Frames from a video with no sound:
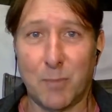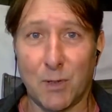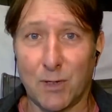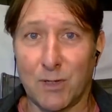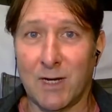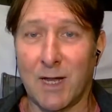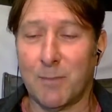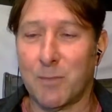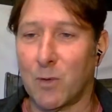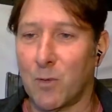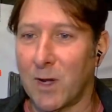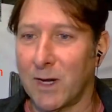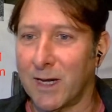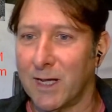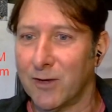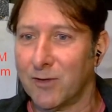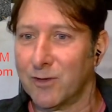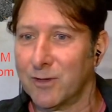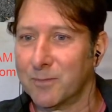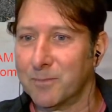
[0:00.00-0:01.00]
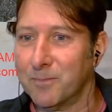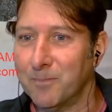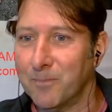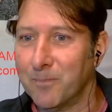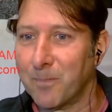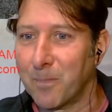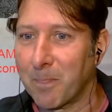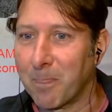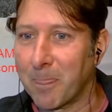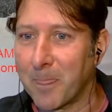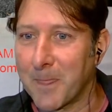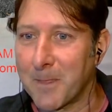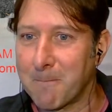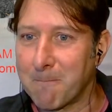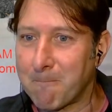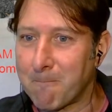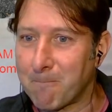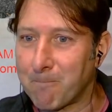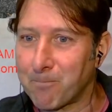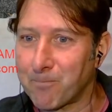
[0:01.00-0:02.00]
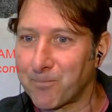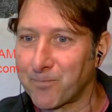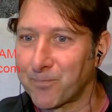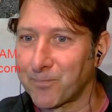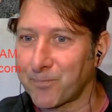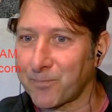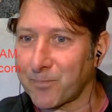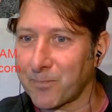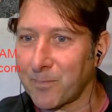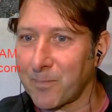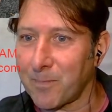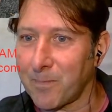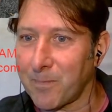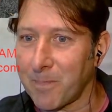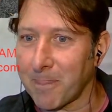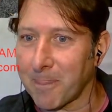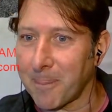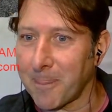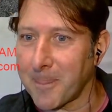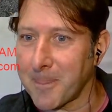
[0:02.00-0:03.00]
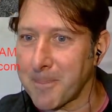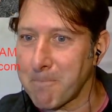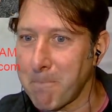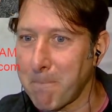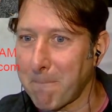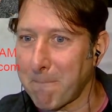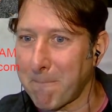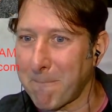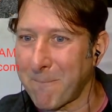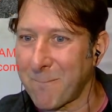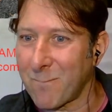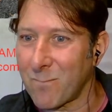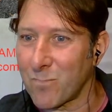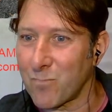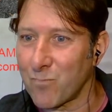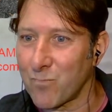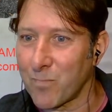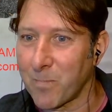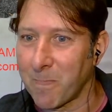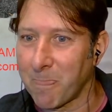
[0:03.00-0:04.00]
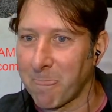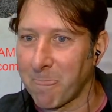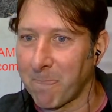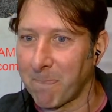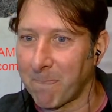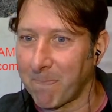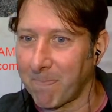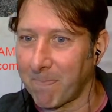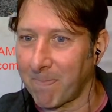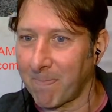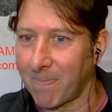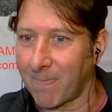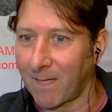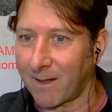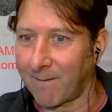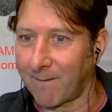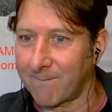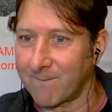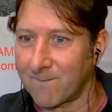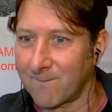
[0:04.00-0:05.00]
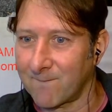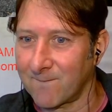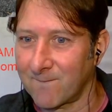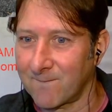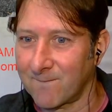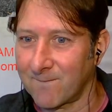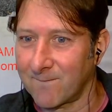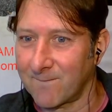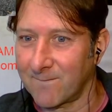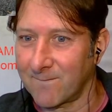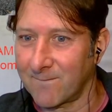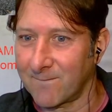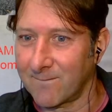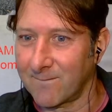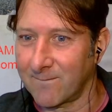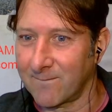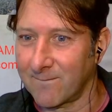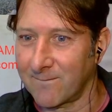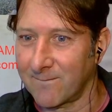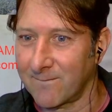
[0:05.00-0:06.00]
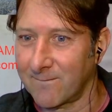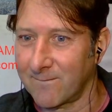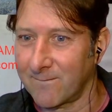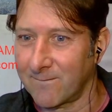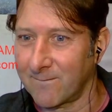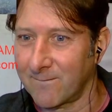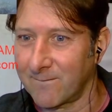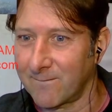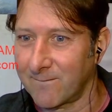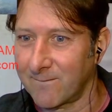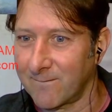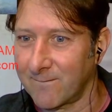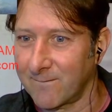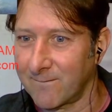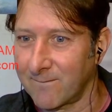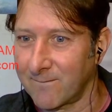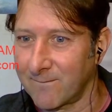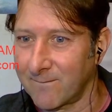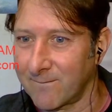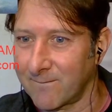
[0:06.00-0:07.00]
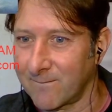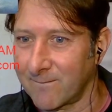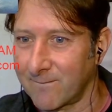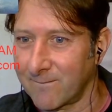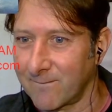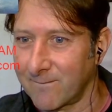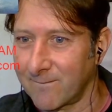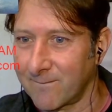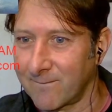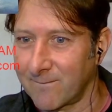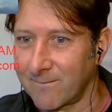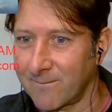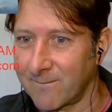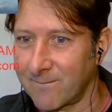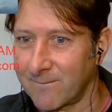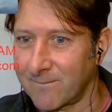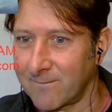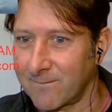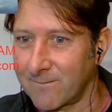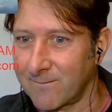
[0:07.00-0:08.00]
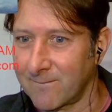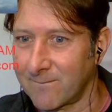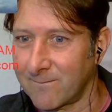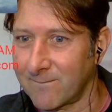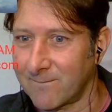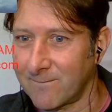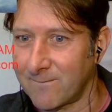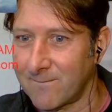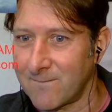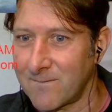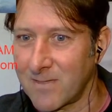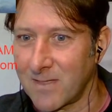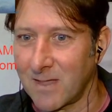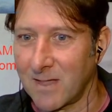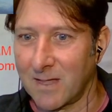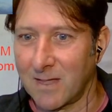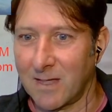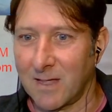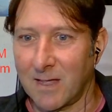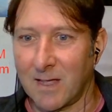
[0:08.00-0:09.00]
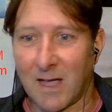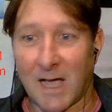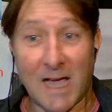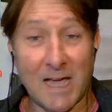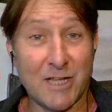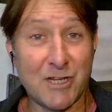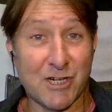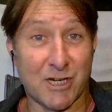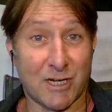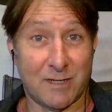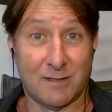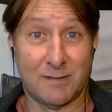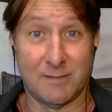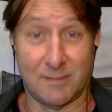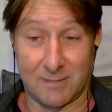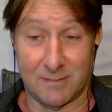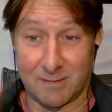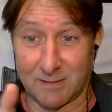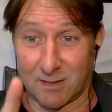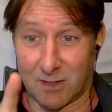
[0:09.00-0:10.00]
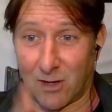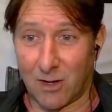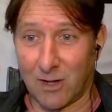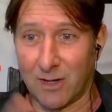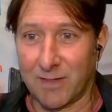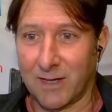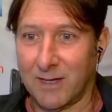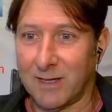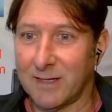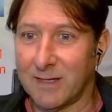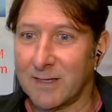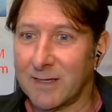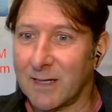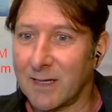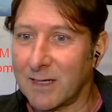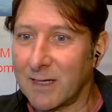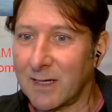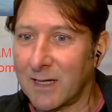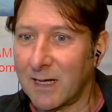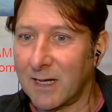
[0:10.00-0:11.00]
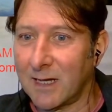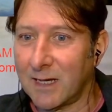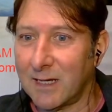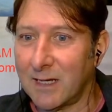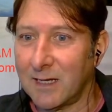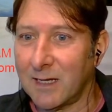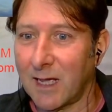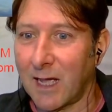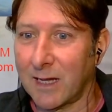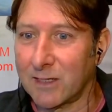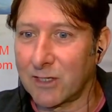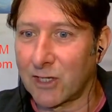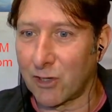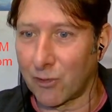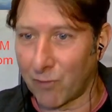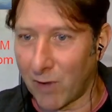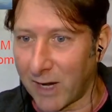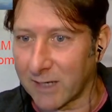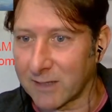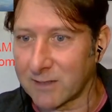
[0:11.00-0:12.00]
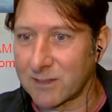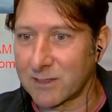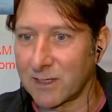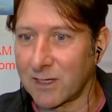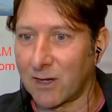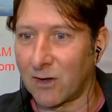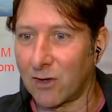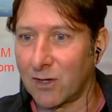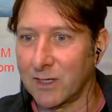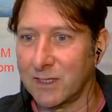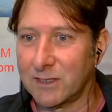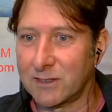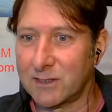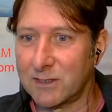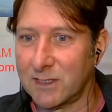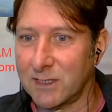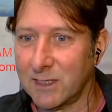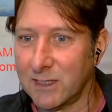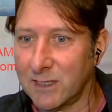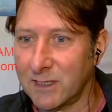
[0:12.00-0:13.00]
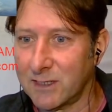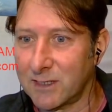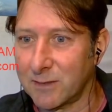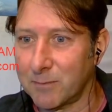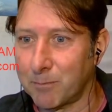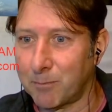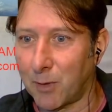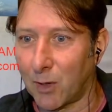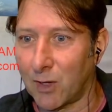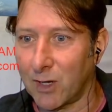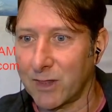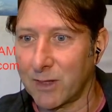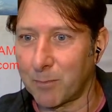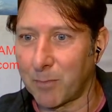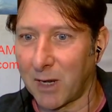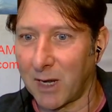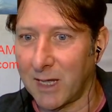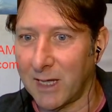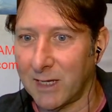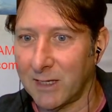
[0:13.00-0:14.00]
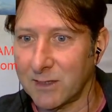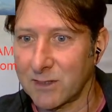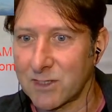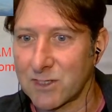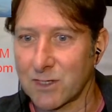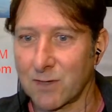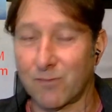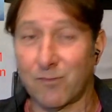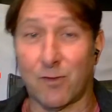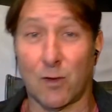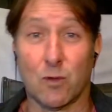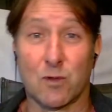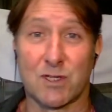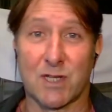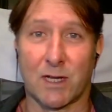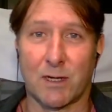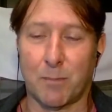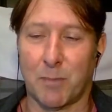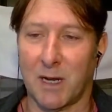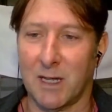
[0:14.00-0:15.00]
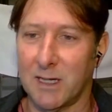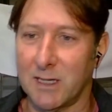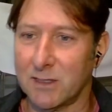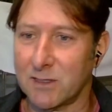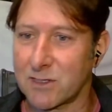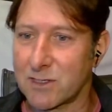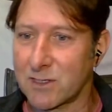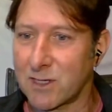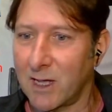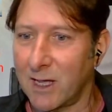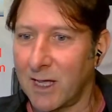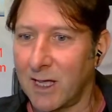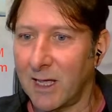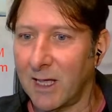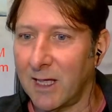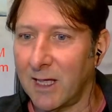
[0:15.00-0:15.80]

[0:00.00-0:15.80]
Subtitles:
Bird number 100. 3 days ago, I saw bird number 100 in this area. I'm a keen bird watcher, and just Hager, hi there. And correct, I did buy the plans, a full set of plans.